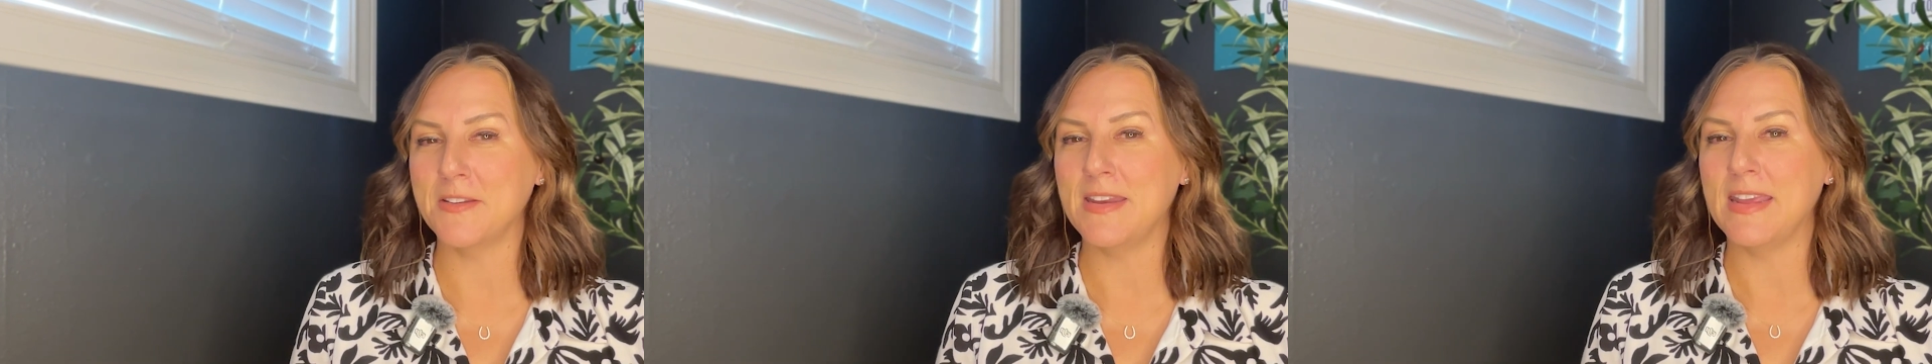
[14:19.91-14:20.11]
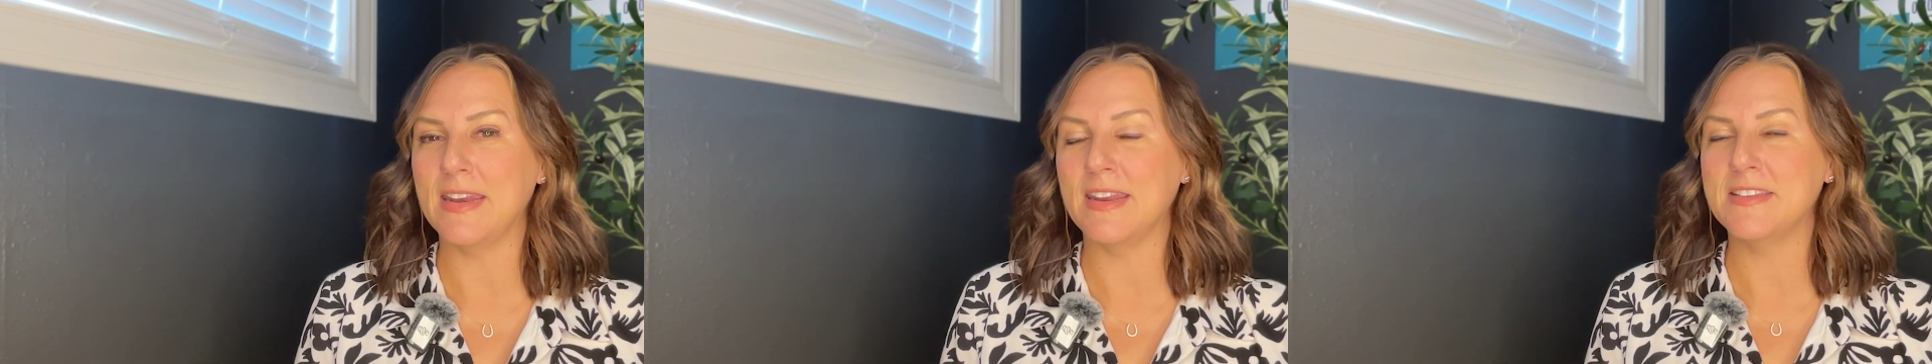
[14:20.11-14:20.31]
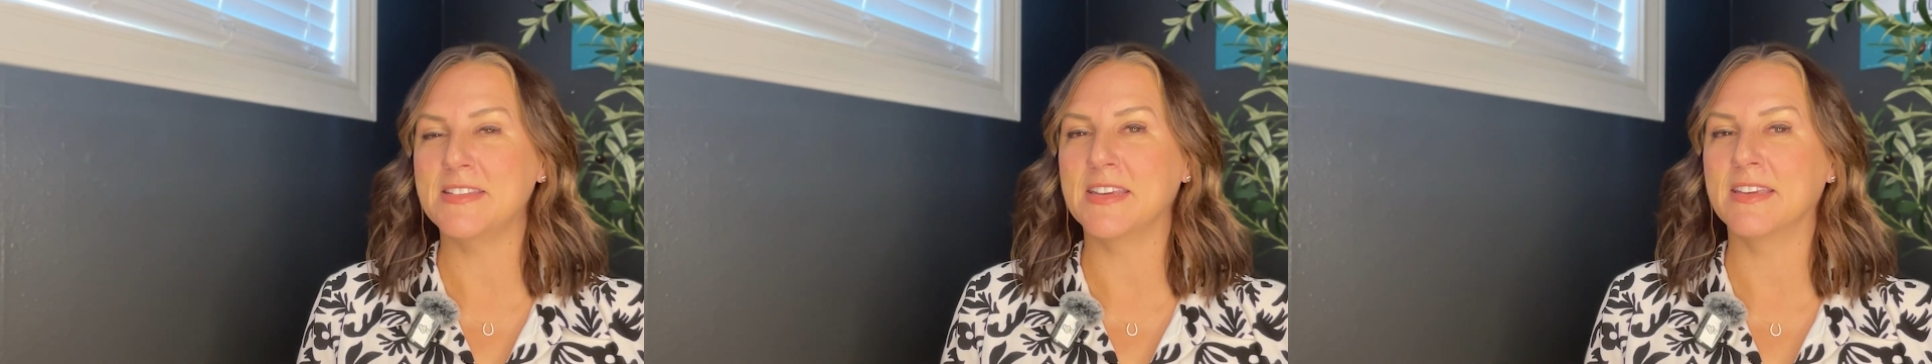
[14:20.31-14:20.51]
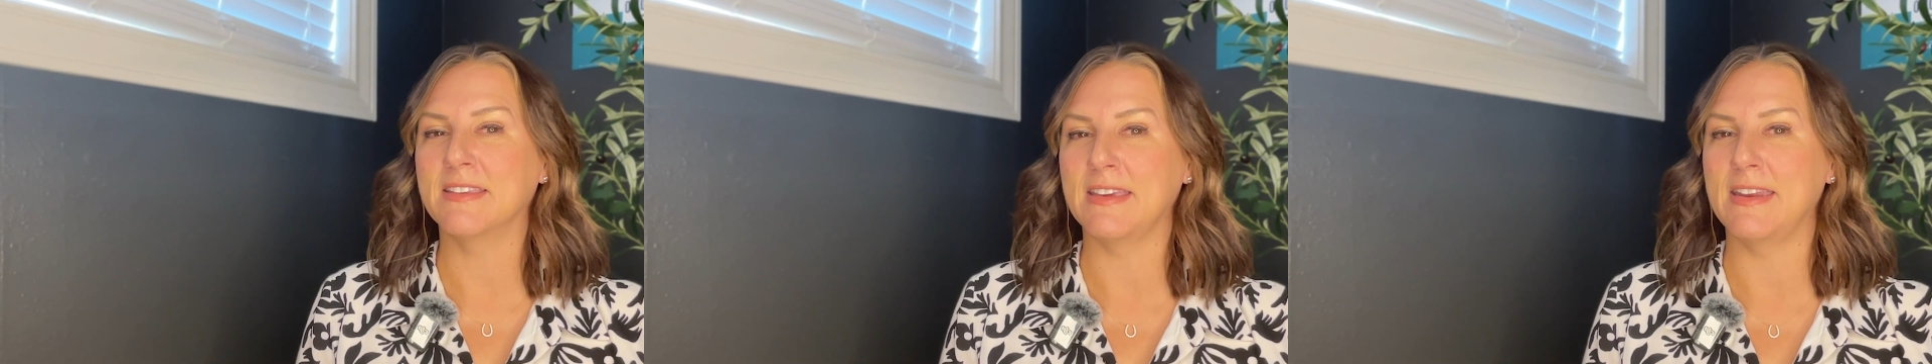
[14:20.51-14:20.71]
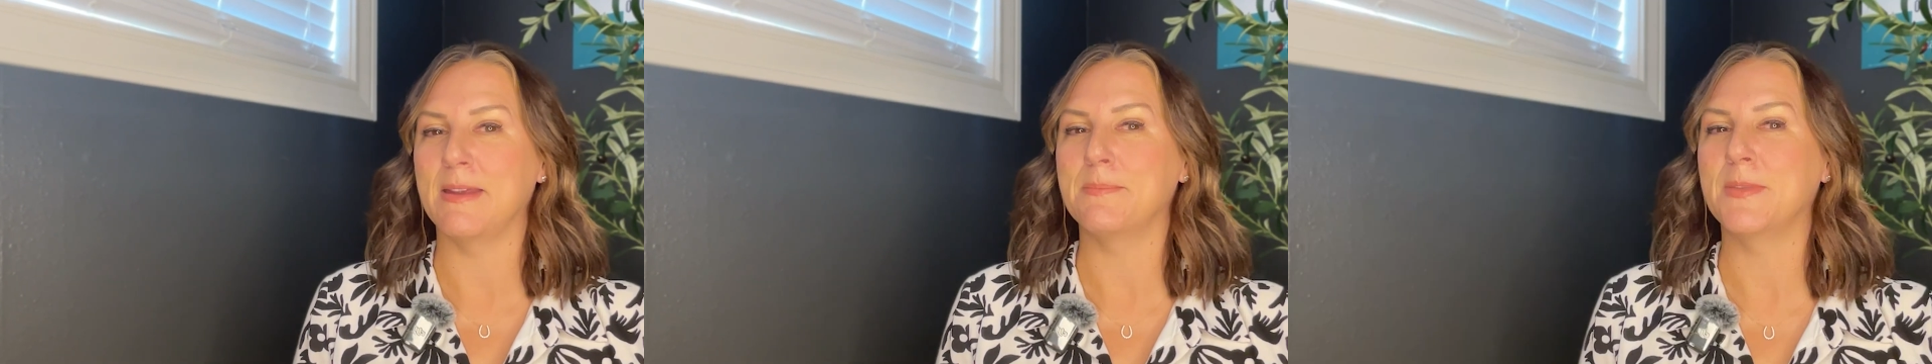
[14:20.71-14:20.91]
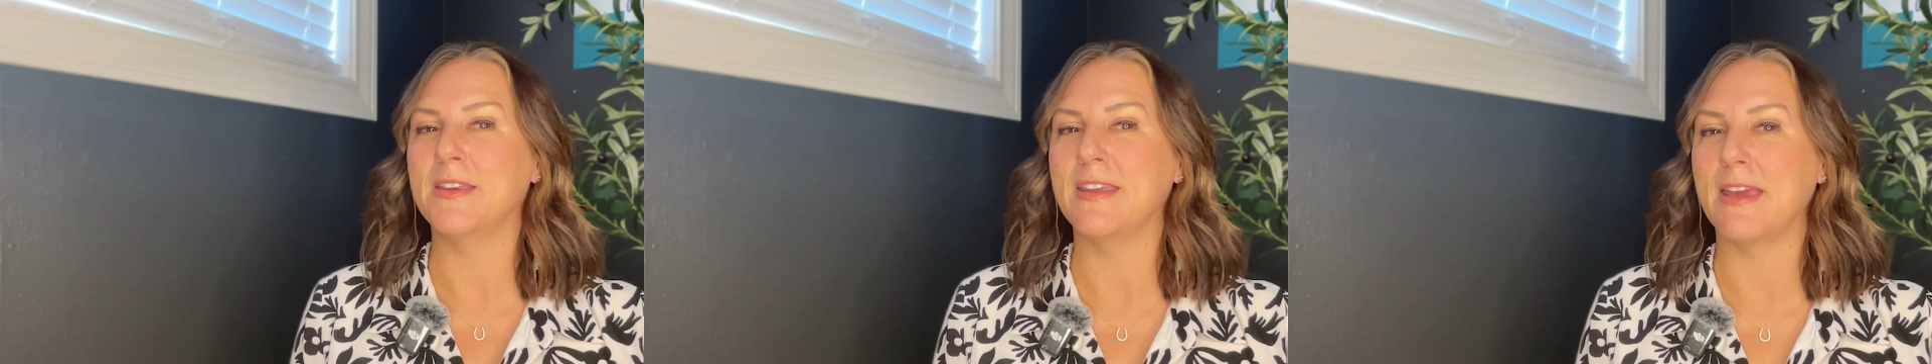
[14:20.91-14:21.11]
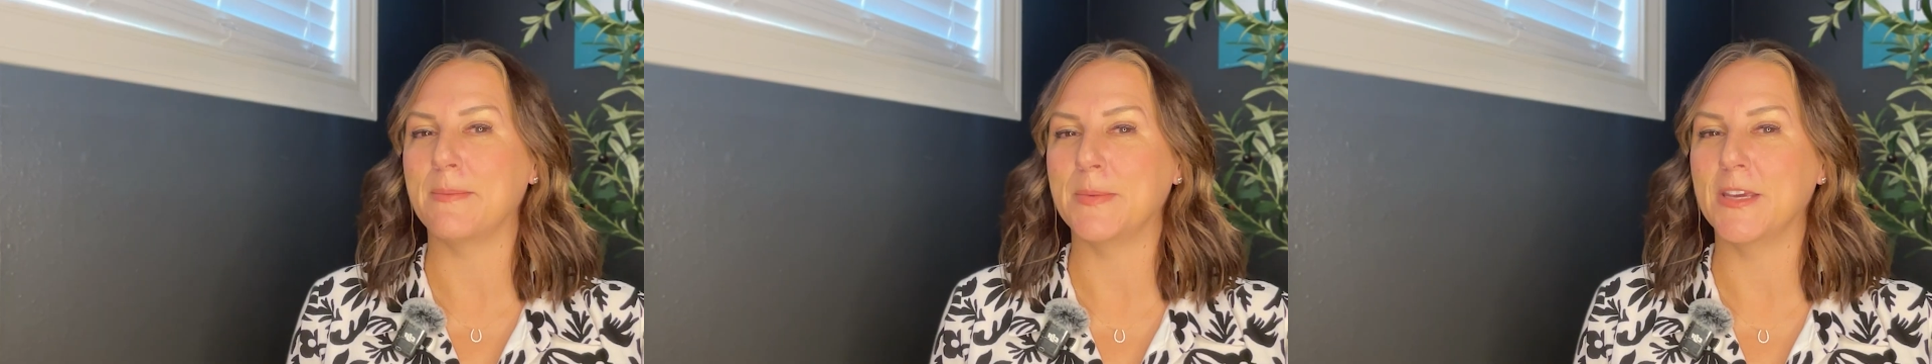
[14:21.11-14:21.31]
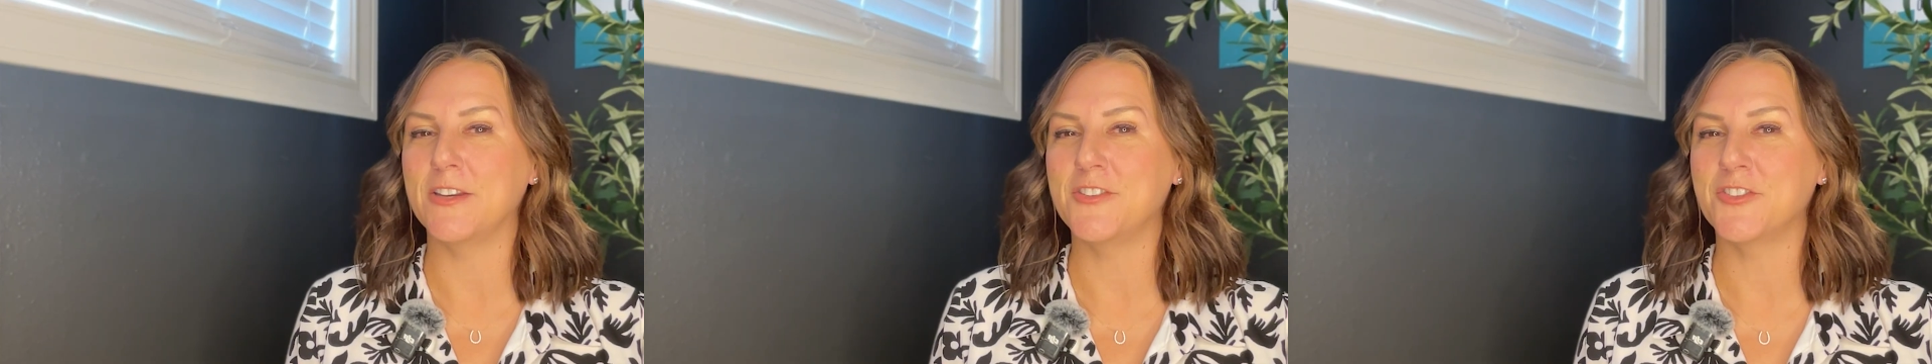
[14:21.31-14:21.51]
needed to clean up the
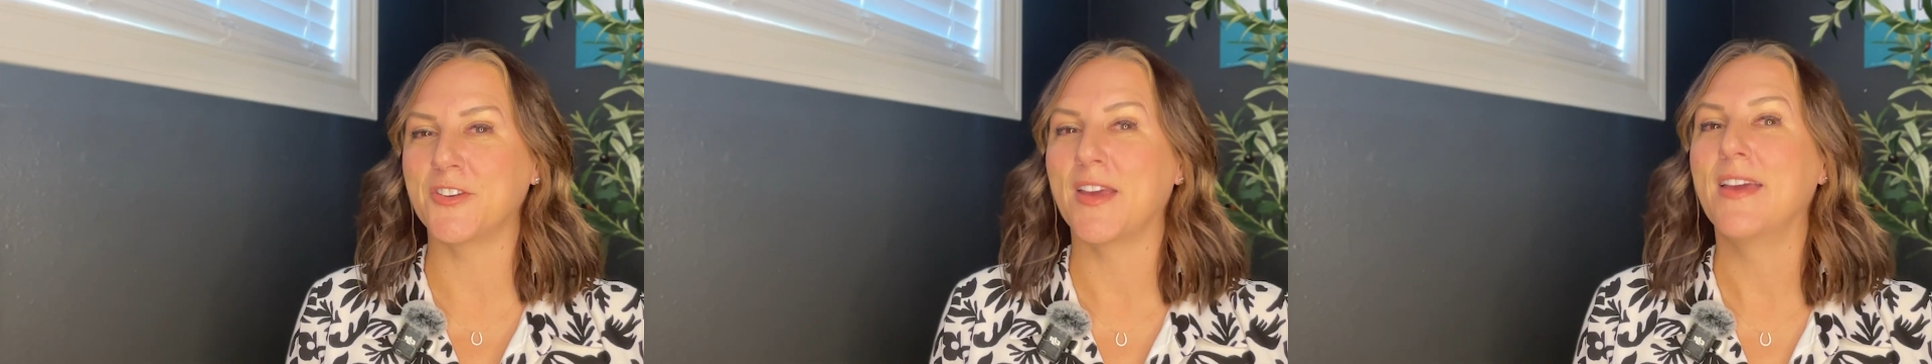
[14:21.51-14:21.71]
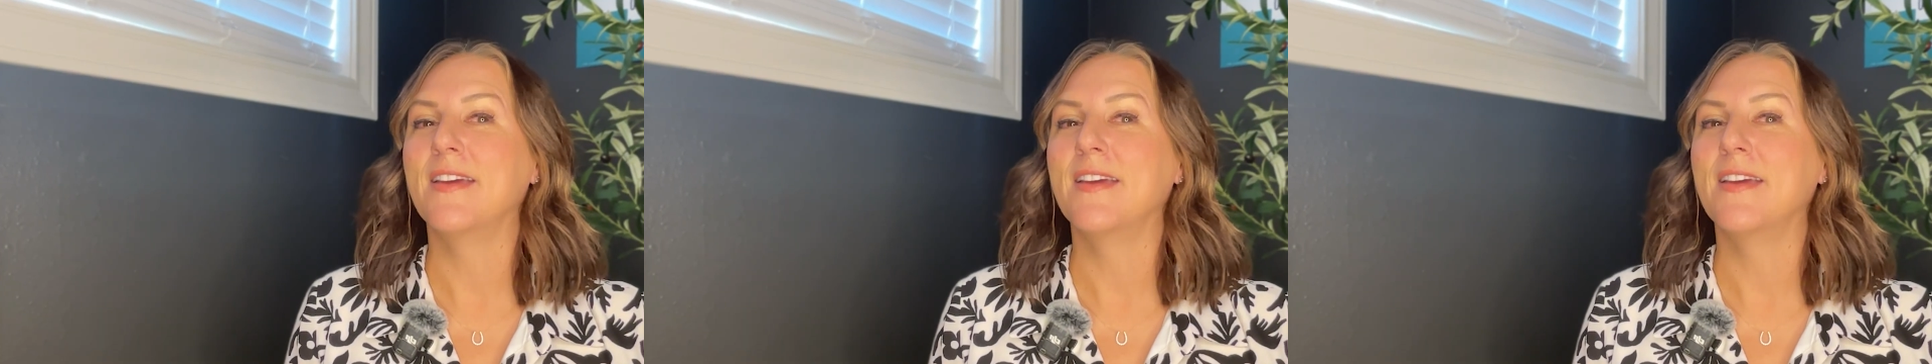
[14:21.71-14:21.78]
damage.